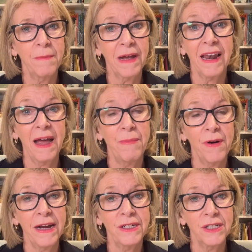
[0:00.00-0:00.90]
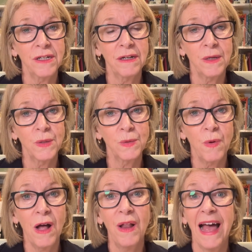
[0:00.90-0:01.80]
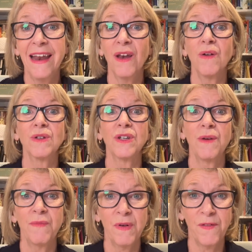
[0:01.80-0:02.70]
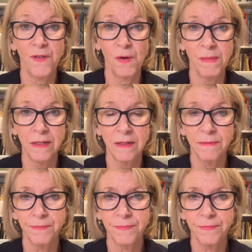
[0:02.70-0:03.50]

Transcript: collaboration as well and long-term performance.